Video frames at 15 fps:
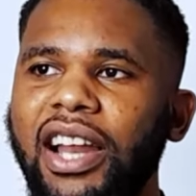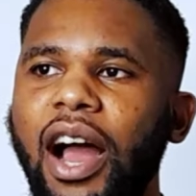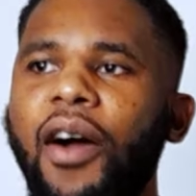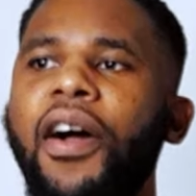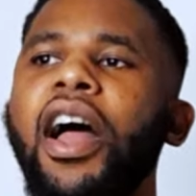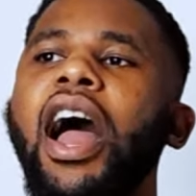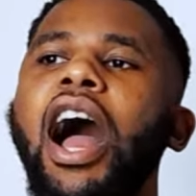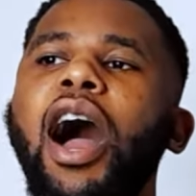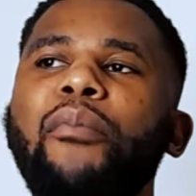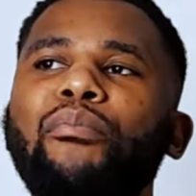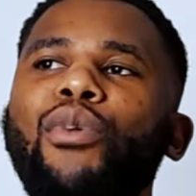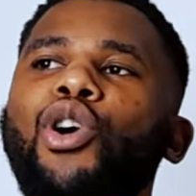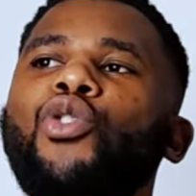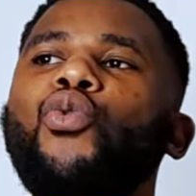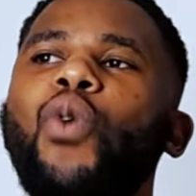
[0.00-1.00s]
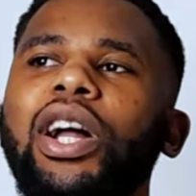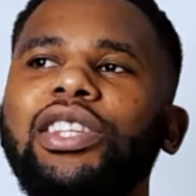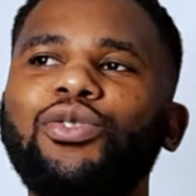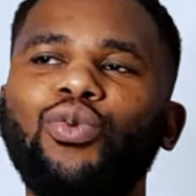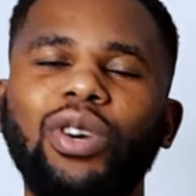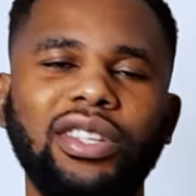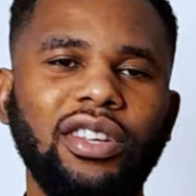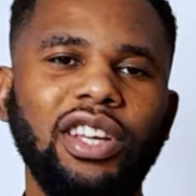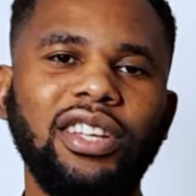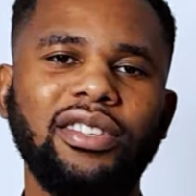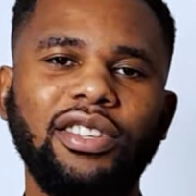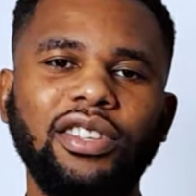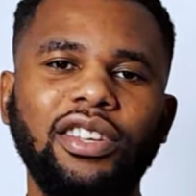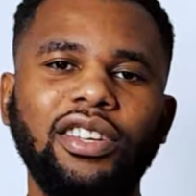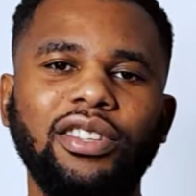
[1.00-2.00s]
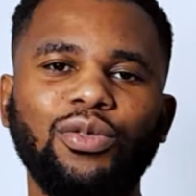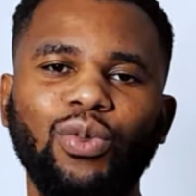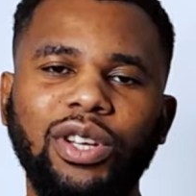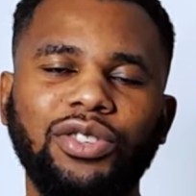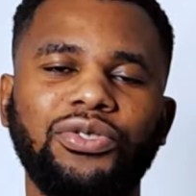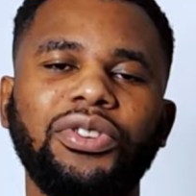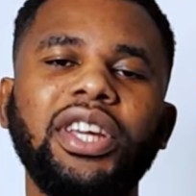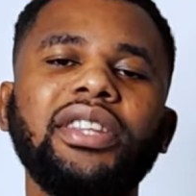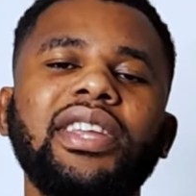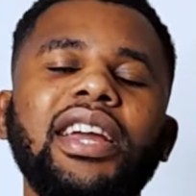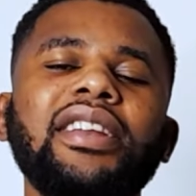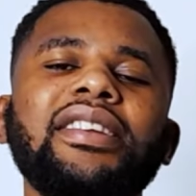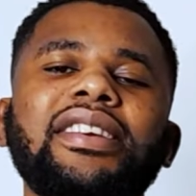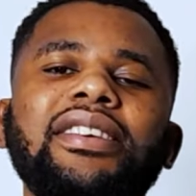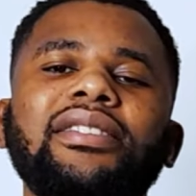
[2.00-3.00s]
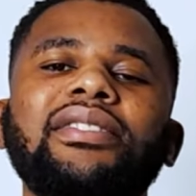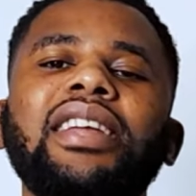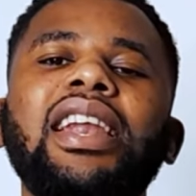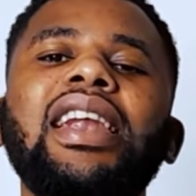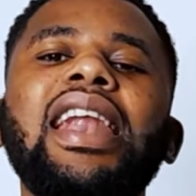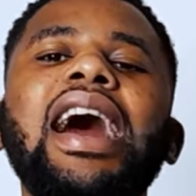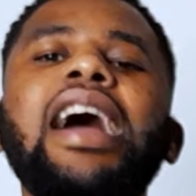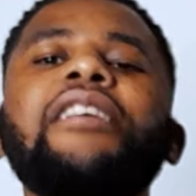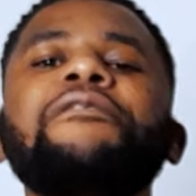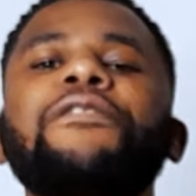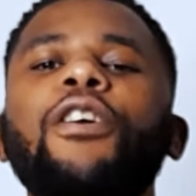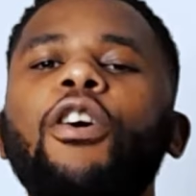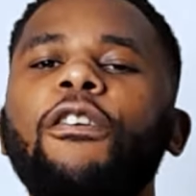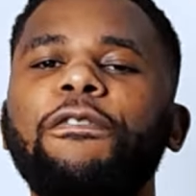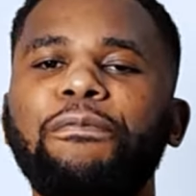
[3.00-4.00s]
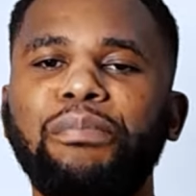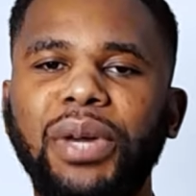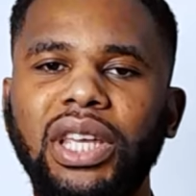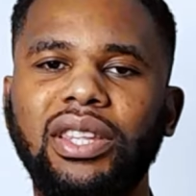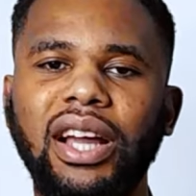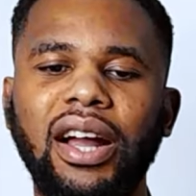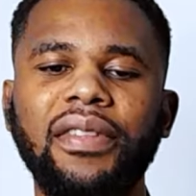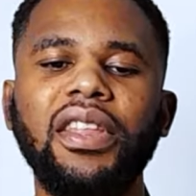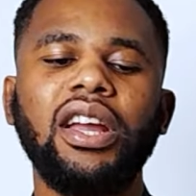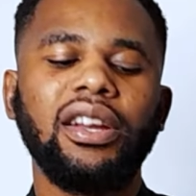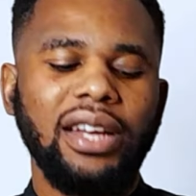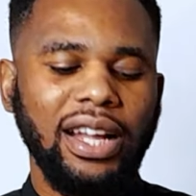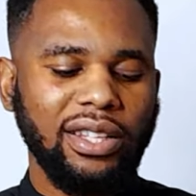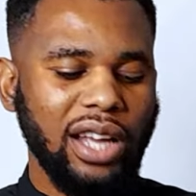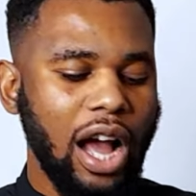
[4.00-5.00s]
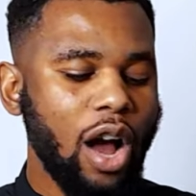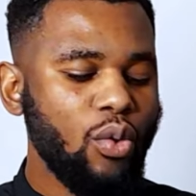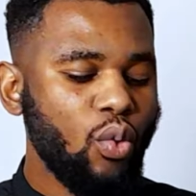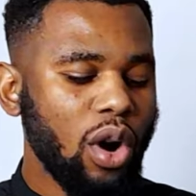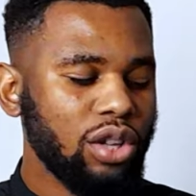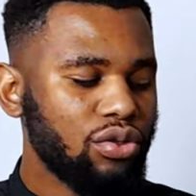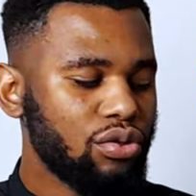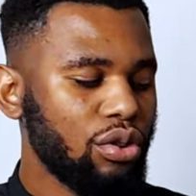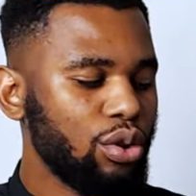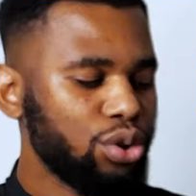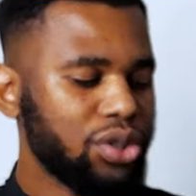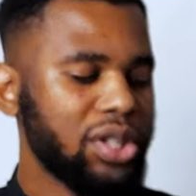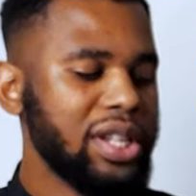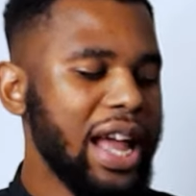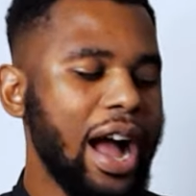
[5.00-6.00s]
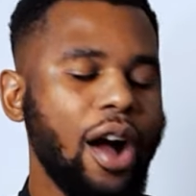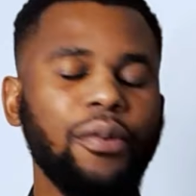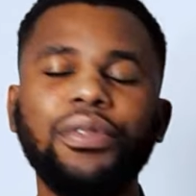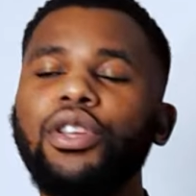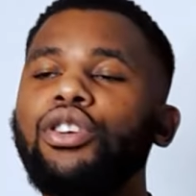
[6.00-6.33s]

Now, among what was it, it was written is the life of Peter that I want us now